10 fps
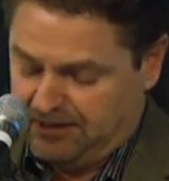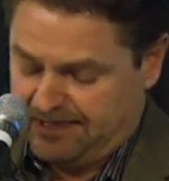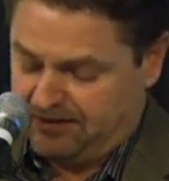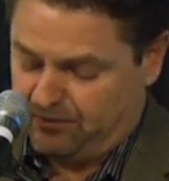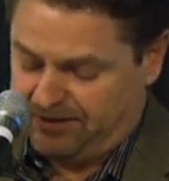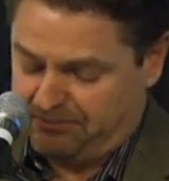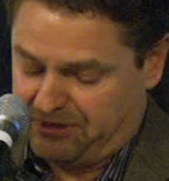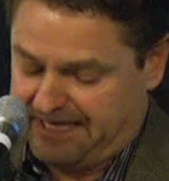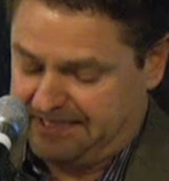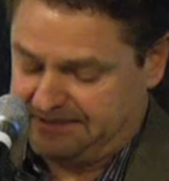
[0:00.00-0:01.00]
When the
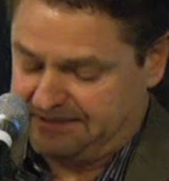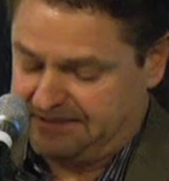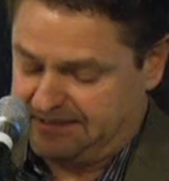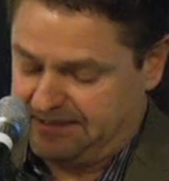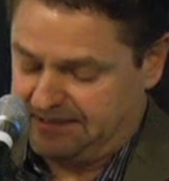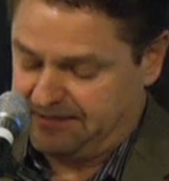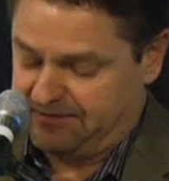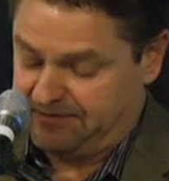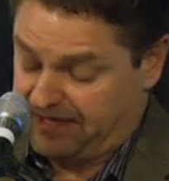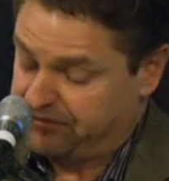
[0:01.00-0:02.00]

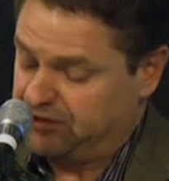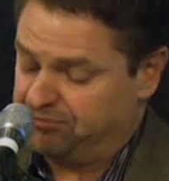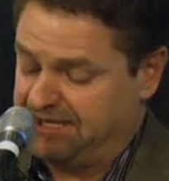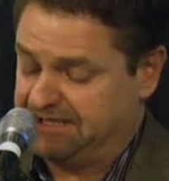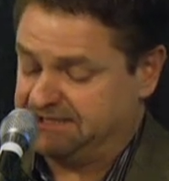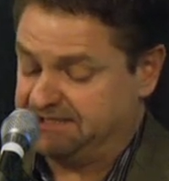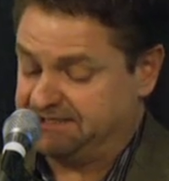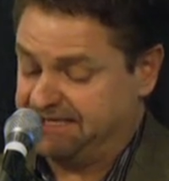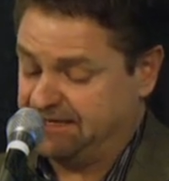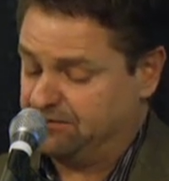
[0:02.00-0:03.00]
ethanol plant is
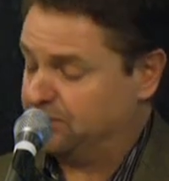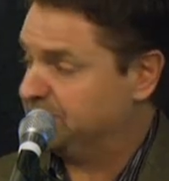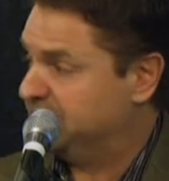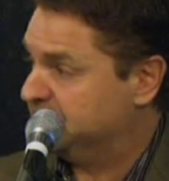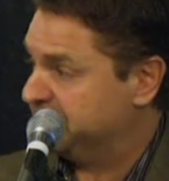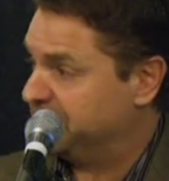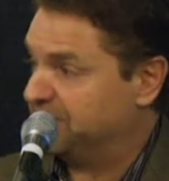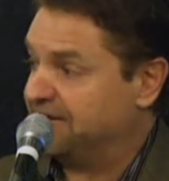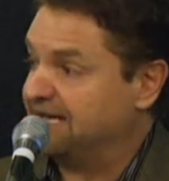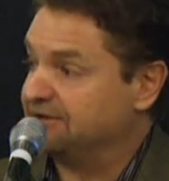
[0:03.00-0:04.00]
done, we'll be using
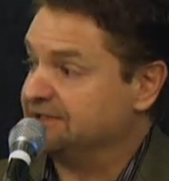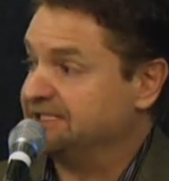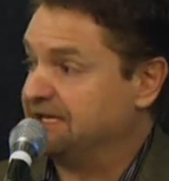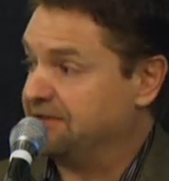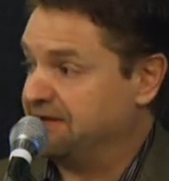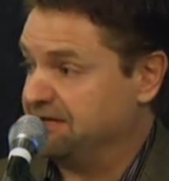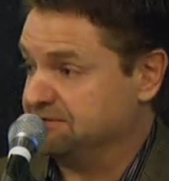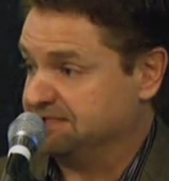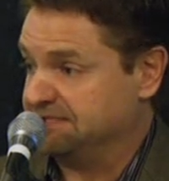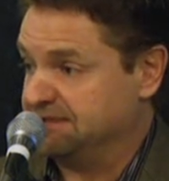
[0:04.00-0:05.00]
about
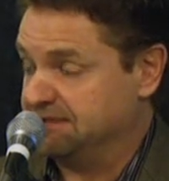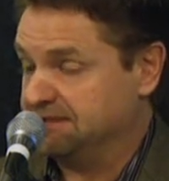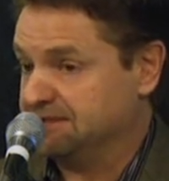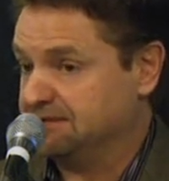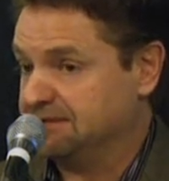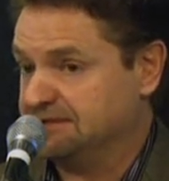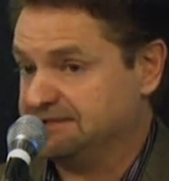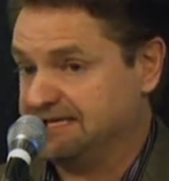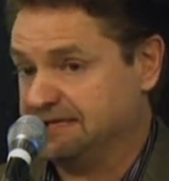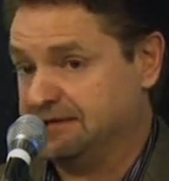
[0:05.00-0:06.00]
110,000
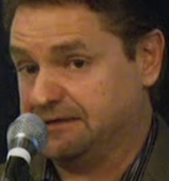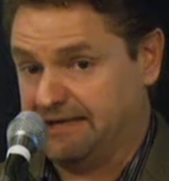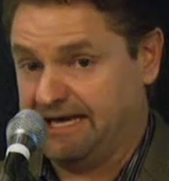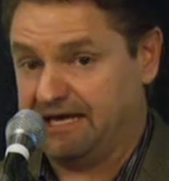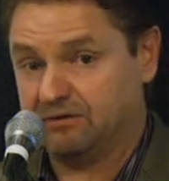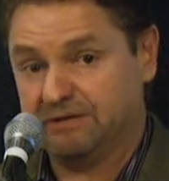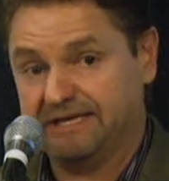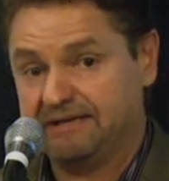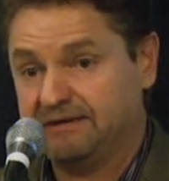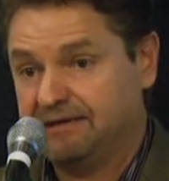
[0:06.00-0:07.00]
ton
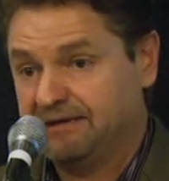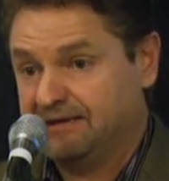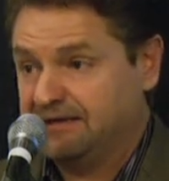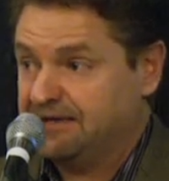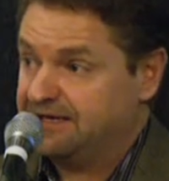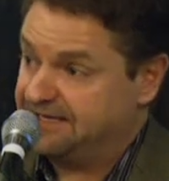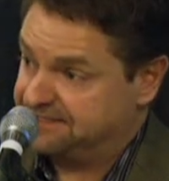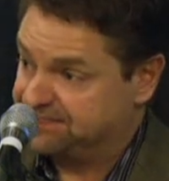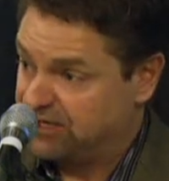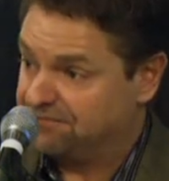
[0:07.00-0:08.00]
annually.
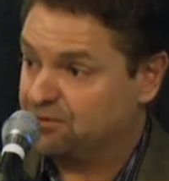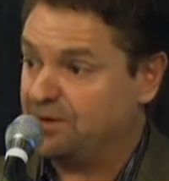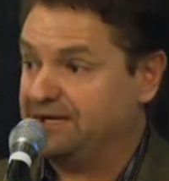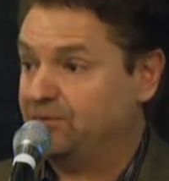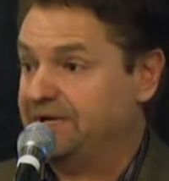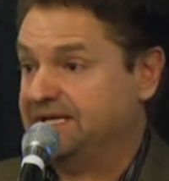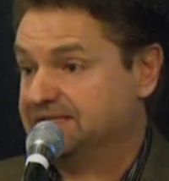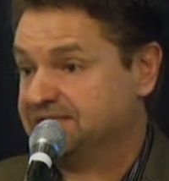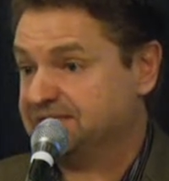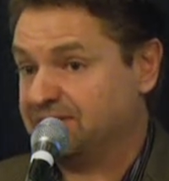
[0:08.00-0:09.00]
Soft white wheat
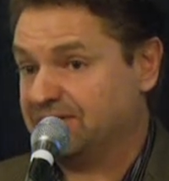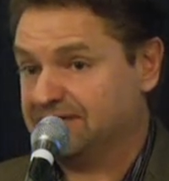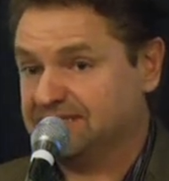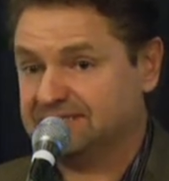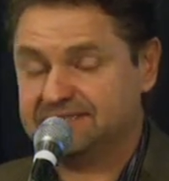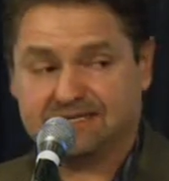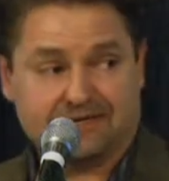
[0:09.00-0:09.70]
is a target.